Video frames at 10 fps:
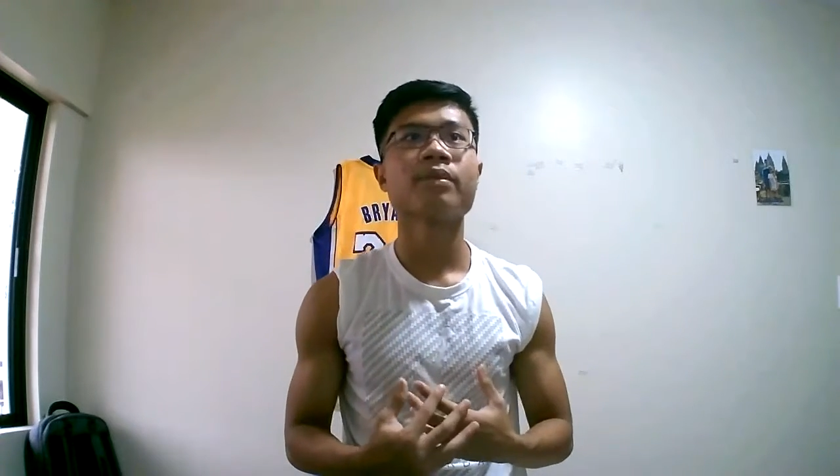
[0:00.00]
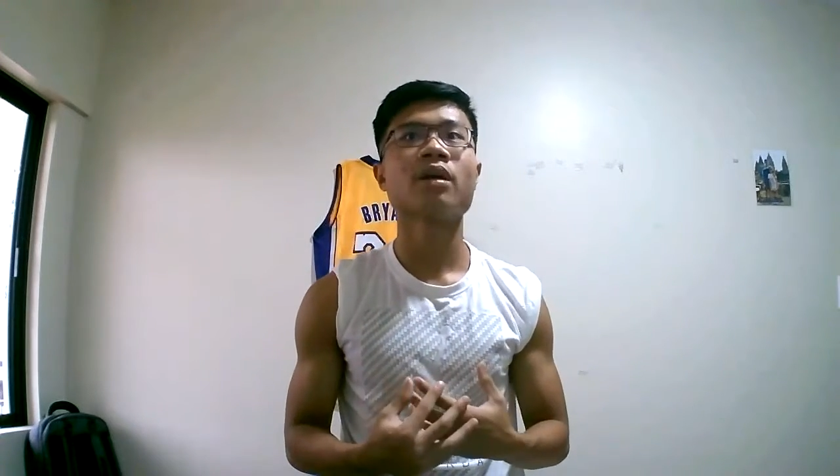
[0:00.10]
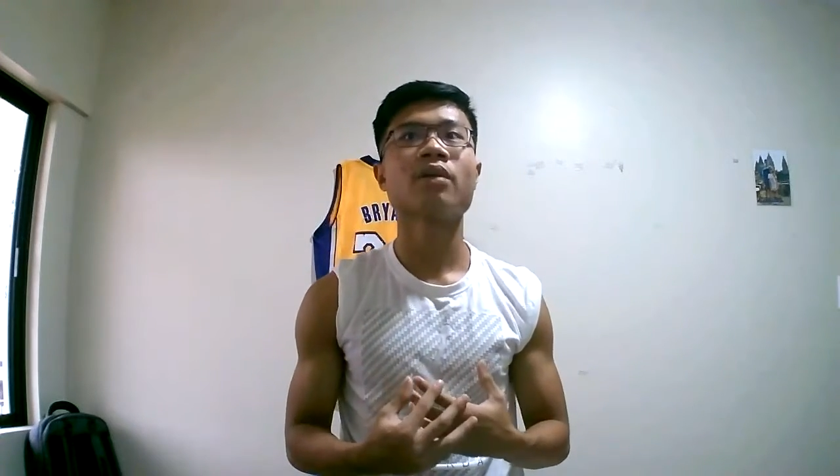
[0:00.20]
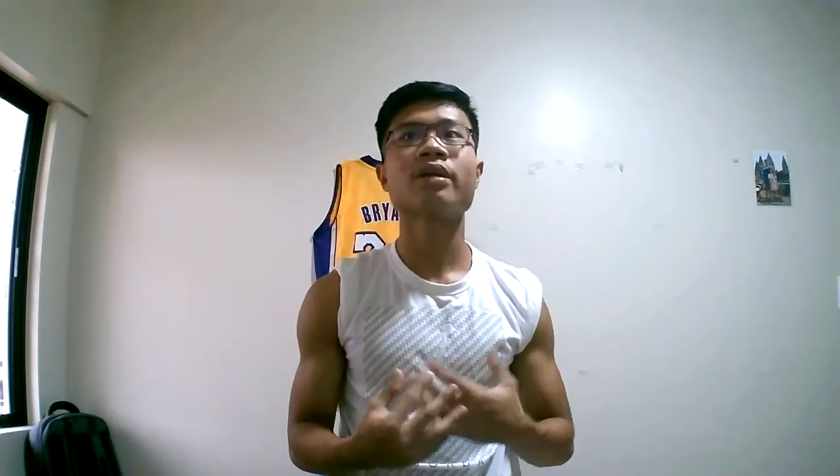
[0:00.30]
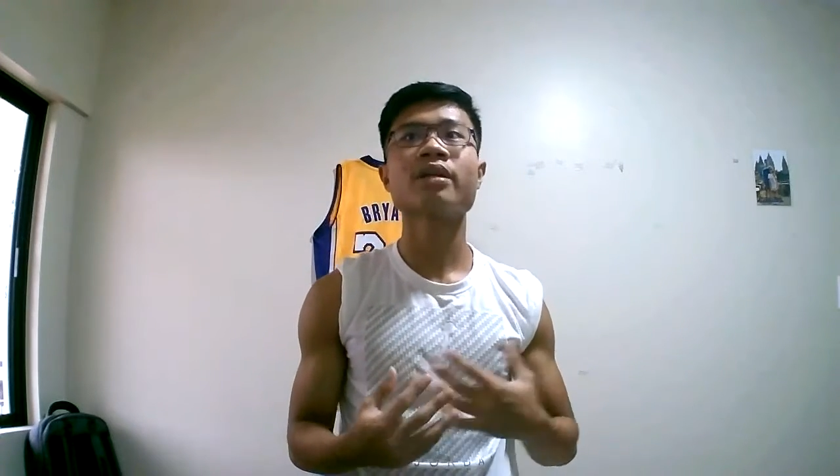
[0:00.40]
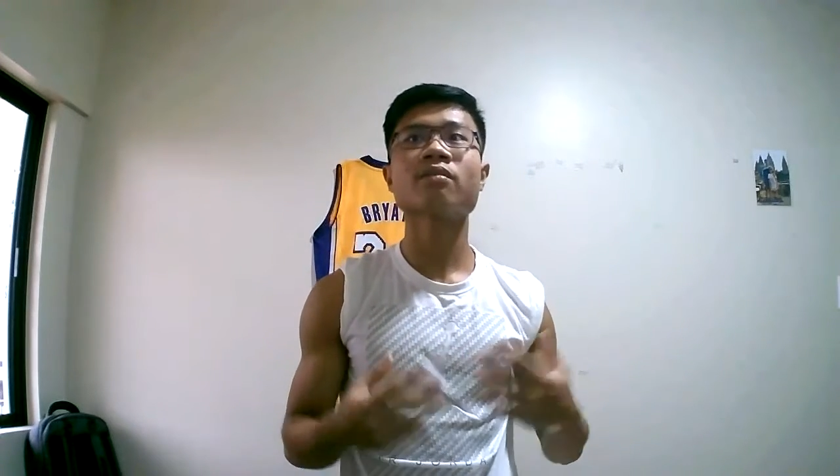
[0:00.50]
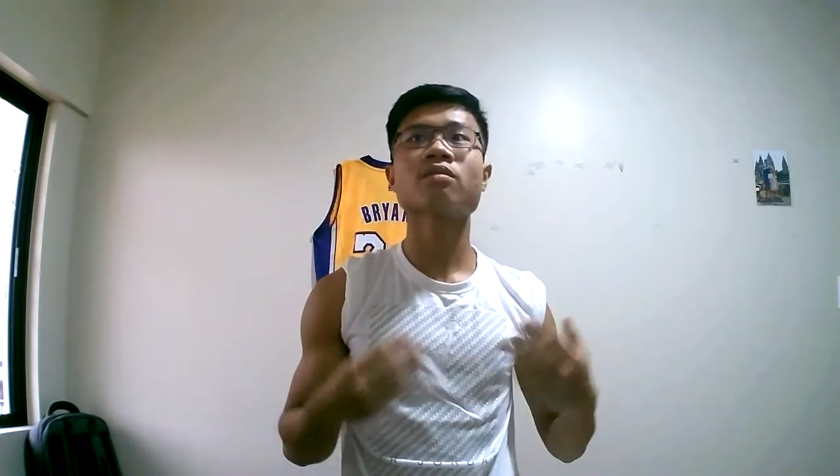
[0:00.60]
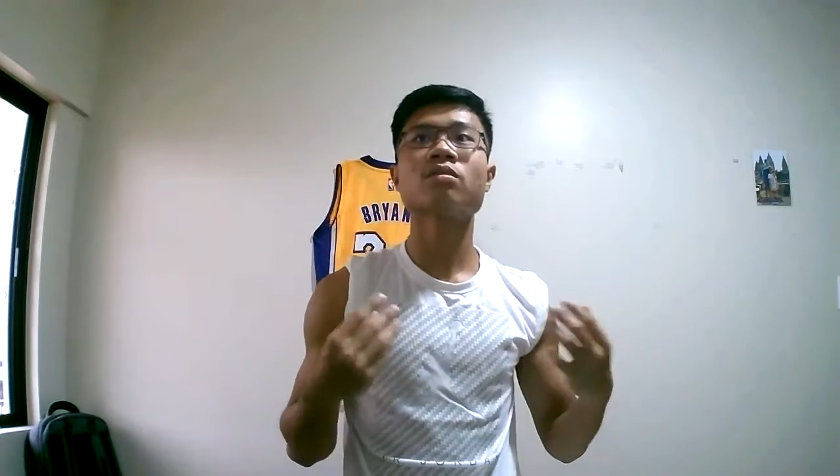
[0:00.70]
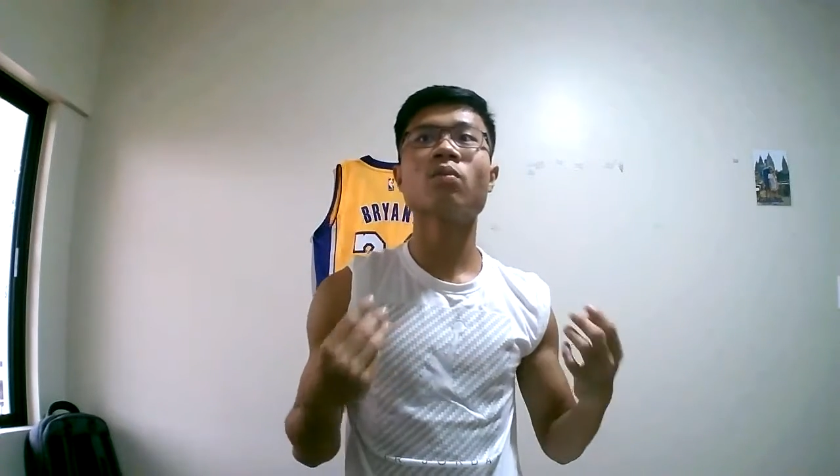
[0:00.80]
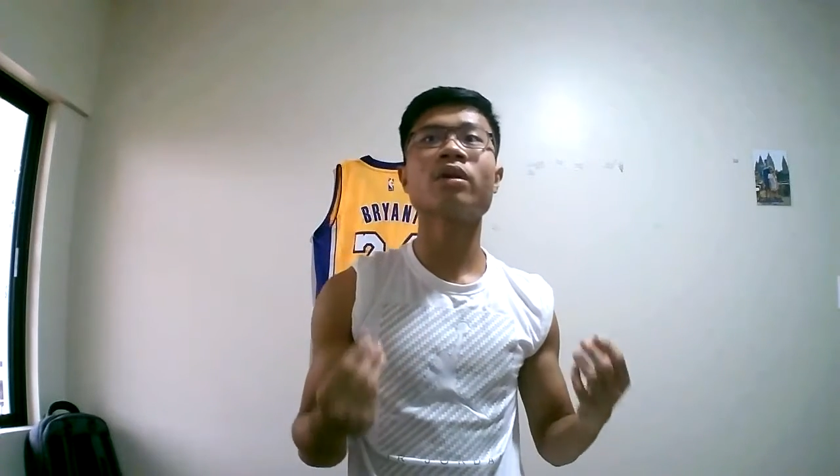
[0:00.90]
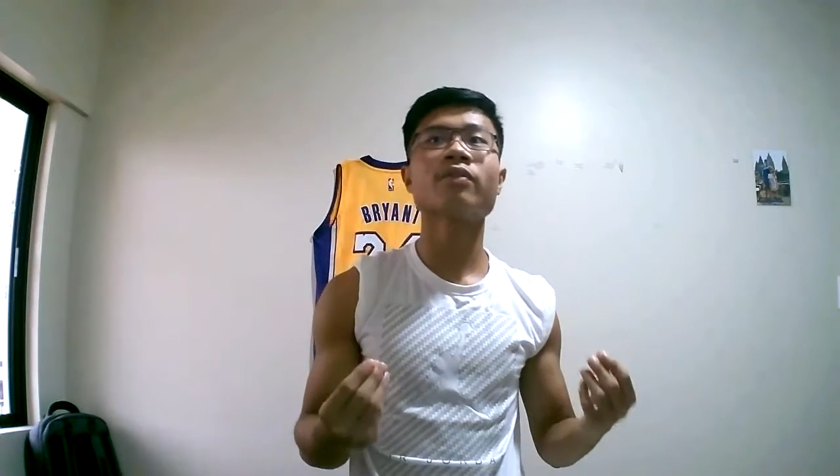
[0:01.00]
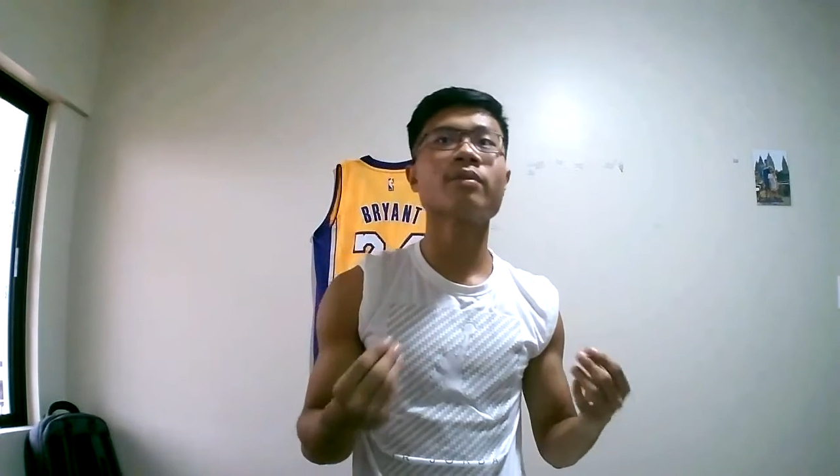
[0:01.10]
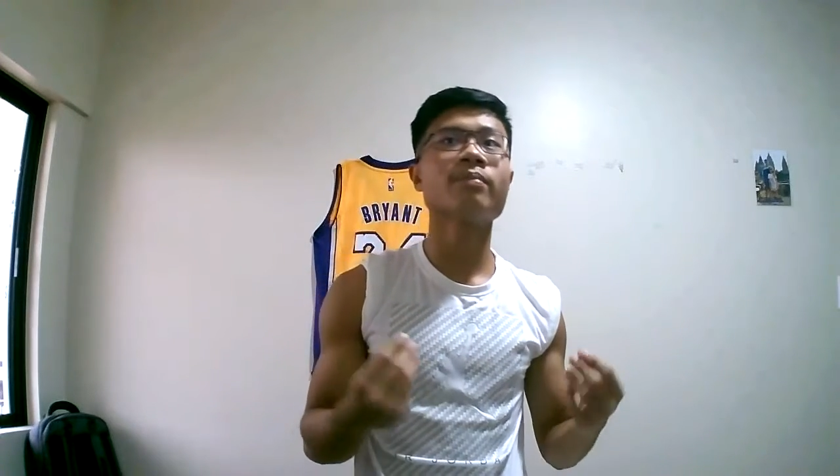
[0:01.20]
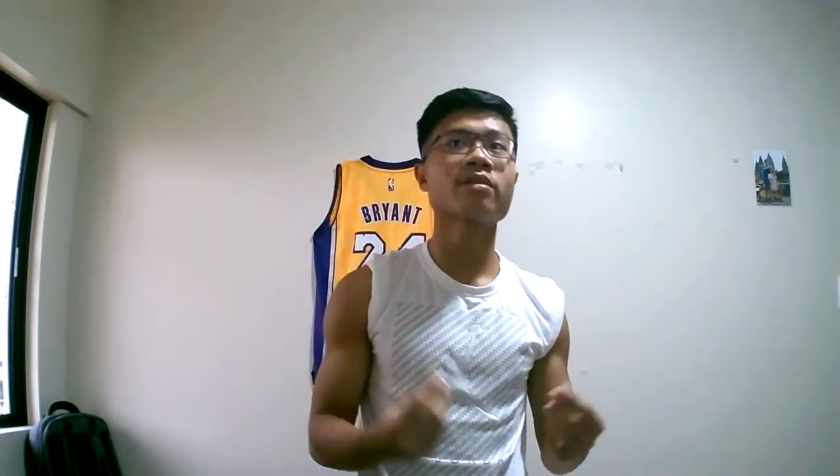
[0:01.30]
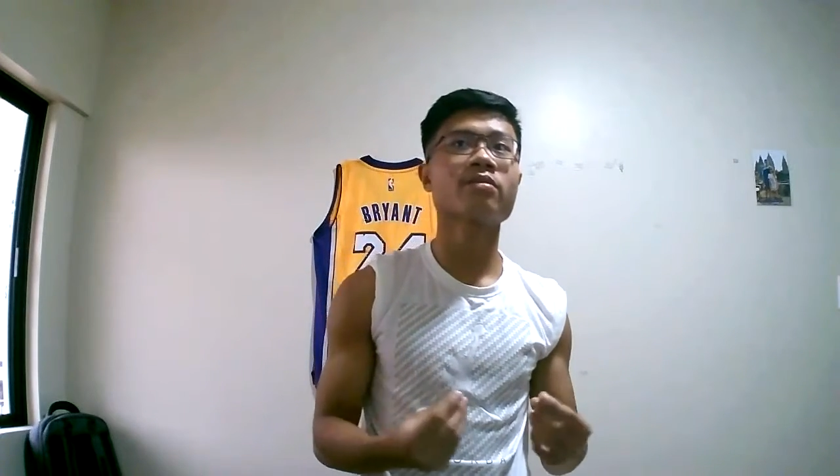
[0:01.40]
Now, here is one of
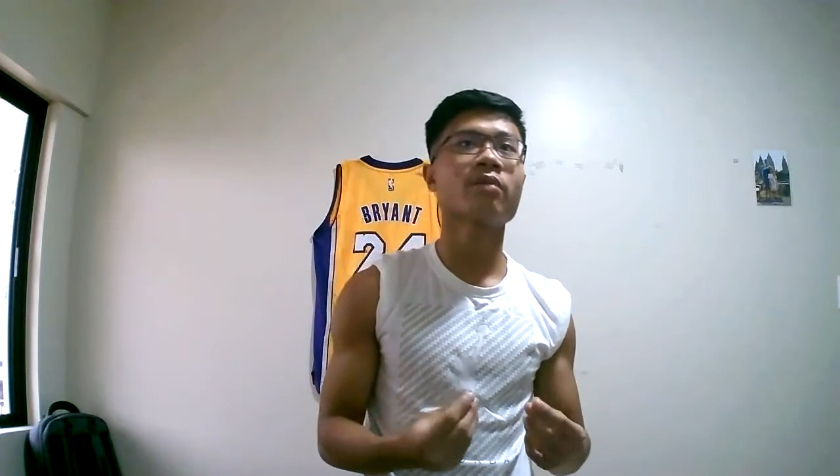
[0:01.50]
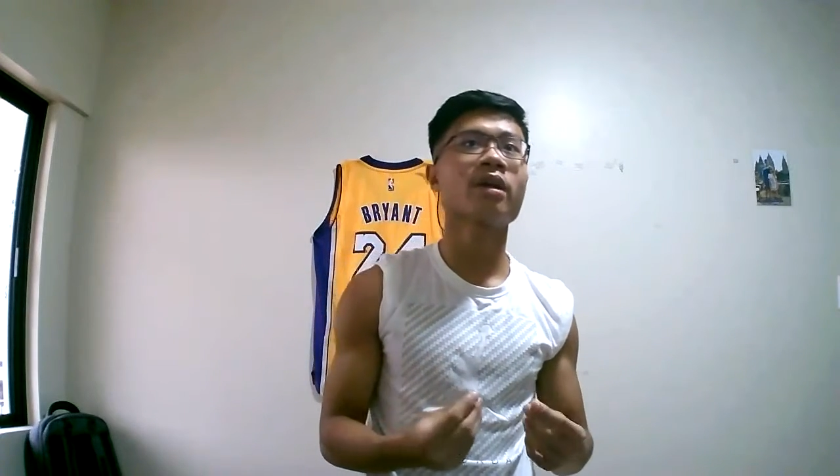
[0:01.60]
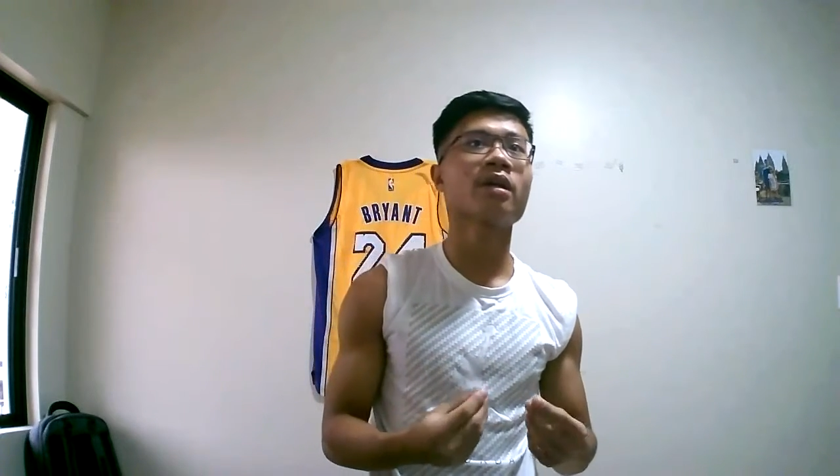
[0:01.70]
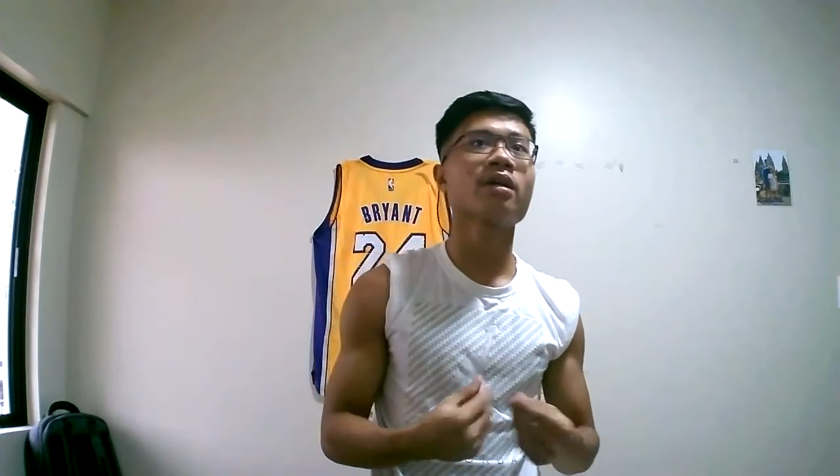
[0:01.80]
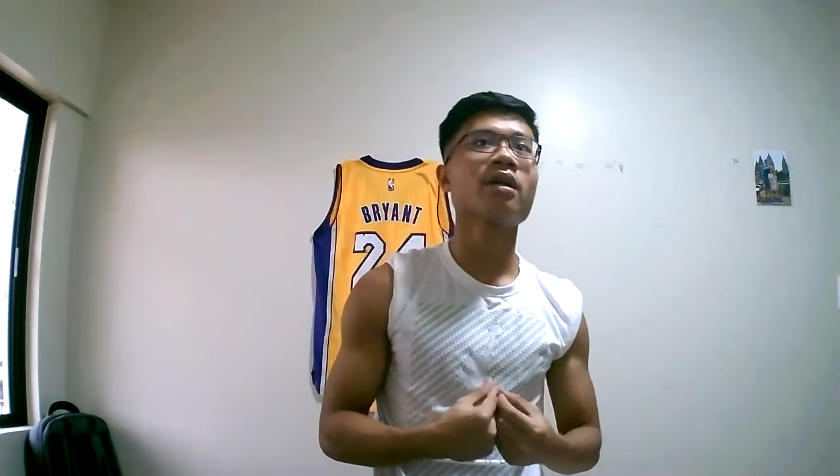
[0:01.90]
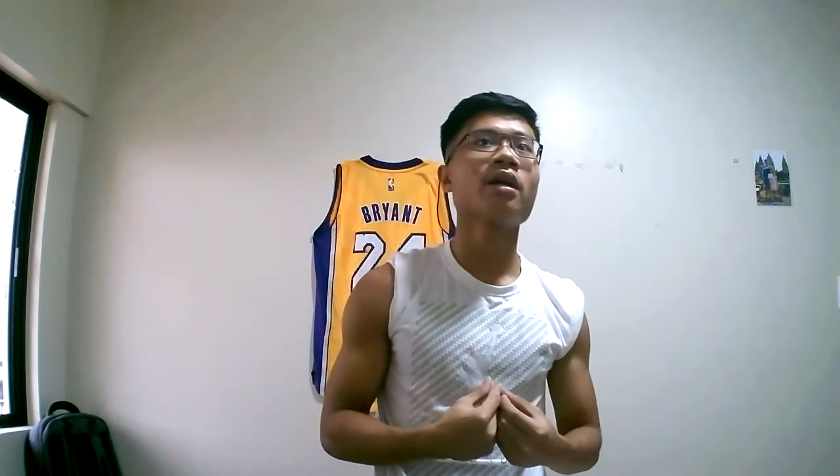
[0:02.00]
the best way,